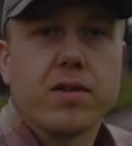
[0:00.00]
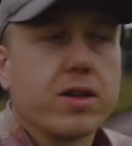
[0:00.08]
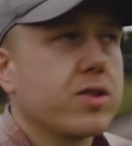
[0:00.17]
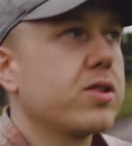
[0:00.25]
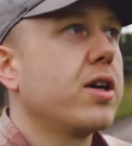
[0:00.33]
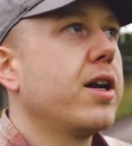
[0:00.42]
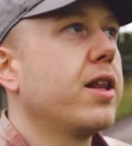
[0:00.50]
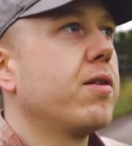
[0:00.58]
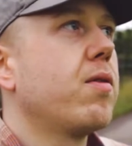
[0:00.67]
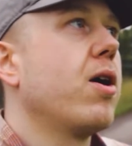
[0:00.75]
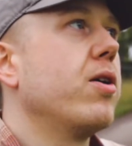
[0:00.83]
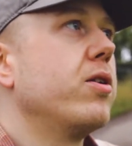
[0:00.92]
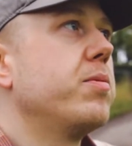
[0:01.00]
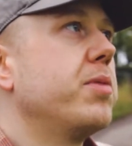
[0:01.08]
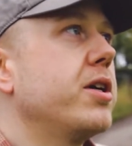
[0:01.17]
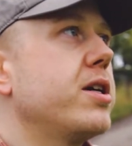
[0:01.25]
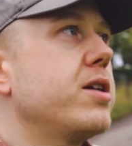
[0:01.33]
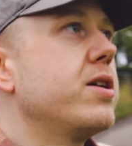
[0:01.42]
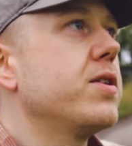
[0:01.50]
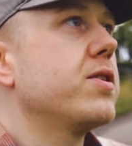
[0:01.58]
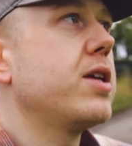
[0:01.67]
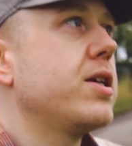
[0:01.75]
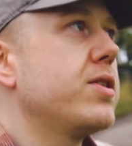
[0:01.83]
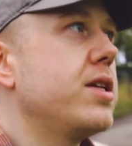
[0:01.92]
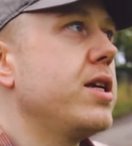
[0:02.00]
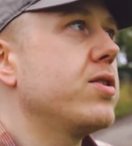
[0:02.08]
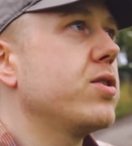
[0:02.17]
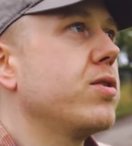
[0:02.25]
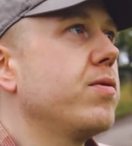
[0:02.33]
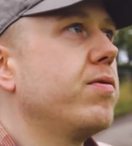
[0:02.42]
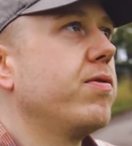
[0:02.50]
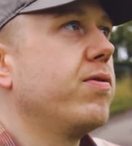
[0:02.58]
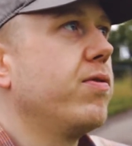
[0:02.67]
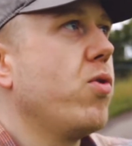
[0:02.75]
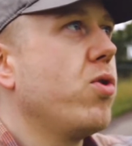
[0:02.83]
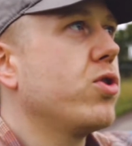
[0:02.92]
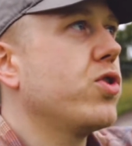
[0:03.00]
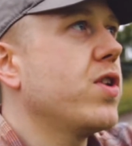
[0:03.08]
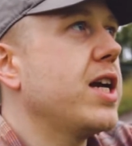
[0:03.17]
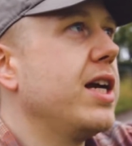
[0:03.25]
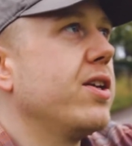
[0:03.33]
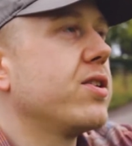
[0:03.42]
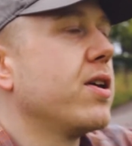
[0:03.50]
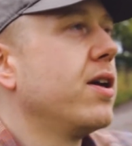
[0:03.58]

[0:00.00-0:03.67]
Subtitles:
at the side of the road because there's these 4 trees